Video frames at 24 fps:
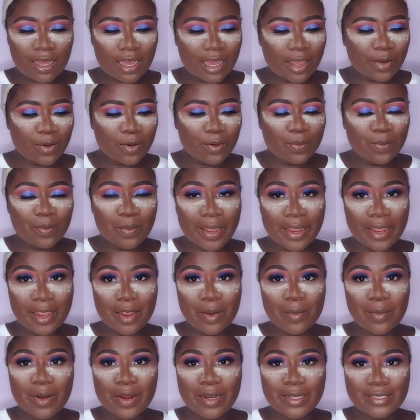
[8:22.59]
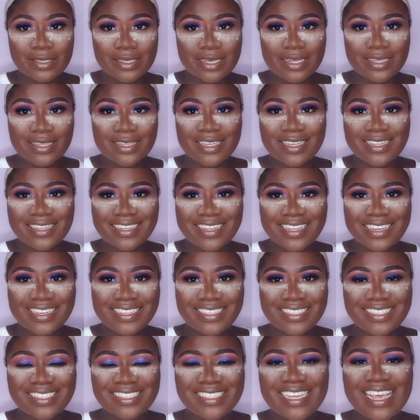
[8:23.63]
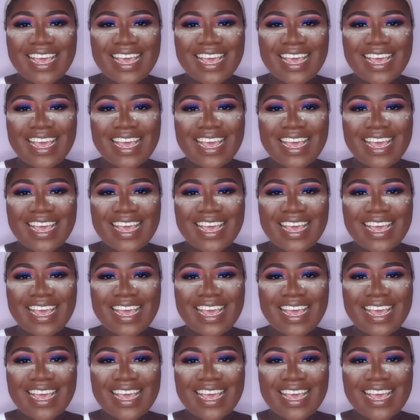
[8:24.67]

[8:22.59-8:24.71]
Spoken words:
I hope my camera is getting this.